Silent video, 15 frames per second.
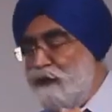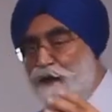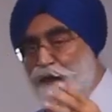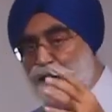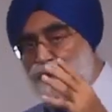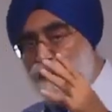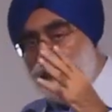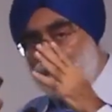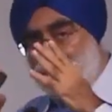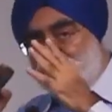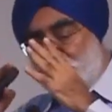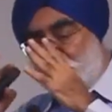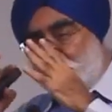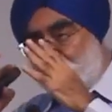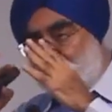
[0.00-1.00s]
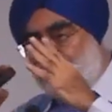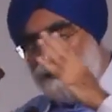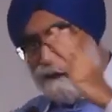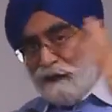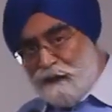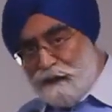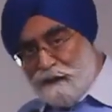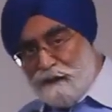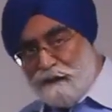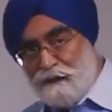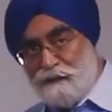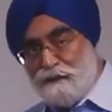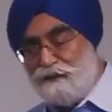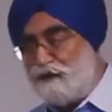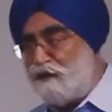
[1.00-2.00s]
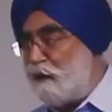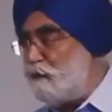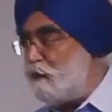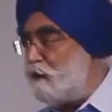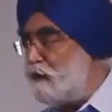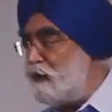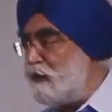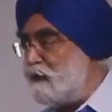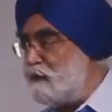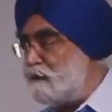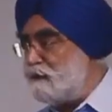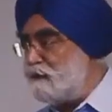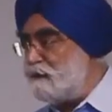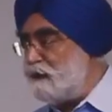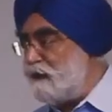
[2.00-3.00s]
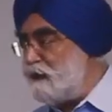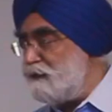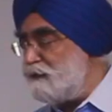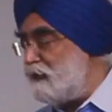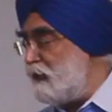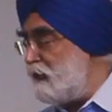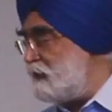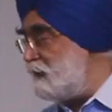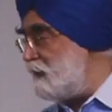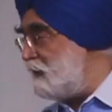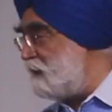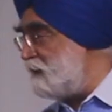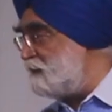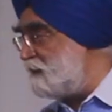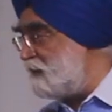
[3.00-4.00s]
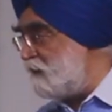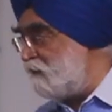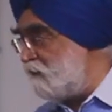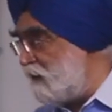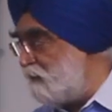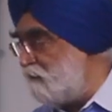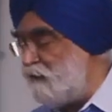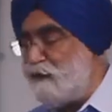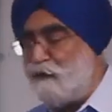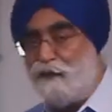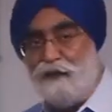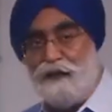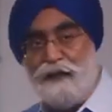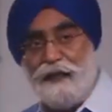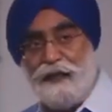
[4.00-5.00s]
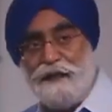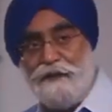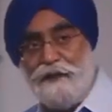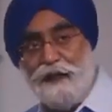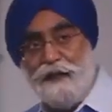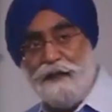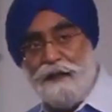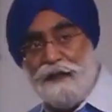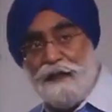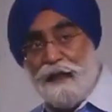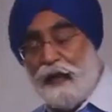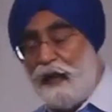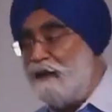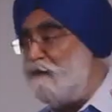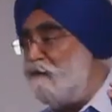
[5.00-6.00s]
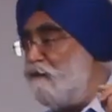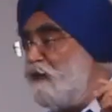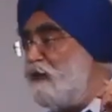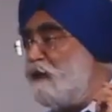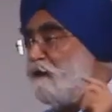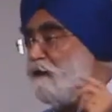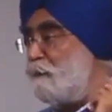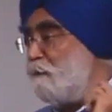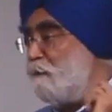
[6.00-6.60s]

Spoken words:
You have sort of stopped looking at other things. And India said, well, we totally agree. And we are the